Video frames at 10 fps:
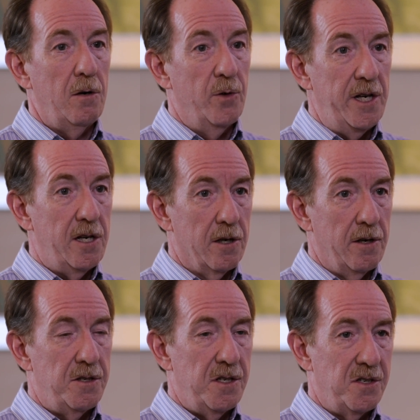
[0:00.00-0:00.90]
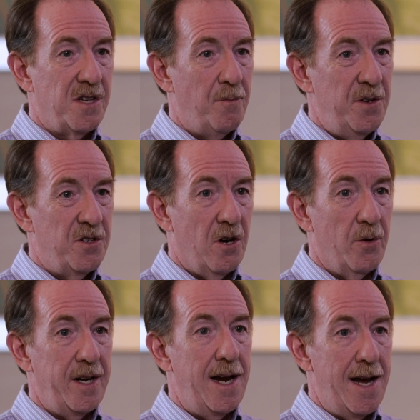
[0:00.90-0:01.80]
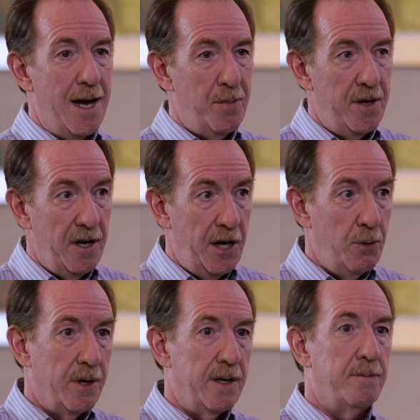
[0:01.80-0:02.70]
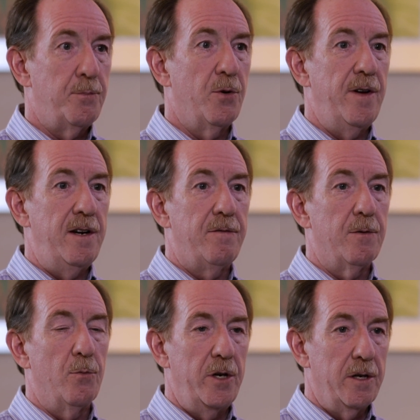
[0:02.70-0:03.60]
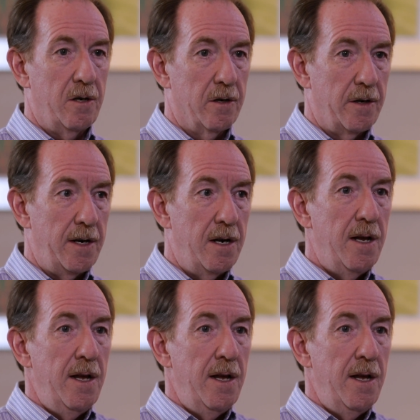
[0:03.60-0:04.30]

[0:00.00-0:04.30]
Recurrence is something's already happened and you want to prevent it from reoccurring.